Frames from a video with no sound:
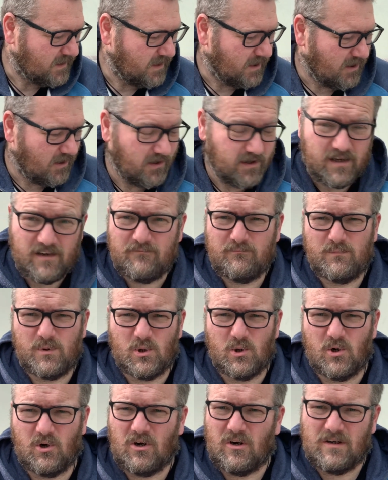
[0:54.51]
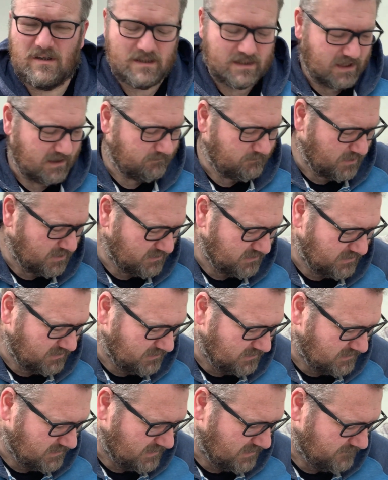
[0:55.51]
I have bought a
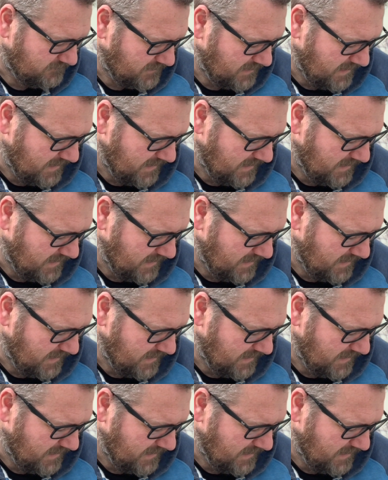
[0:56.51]
bundle of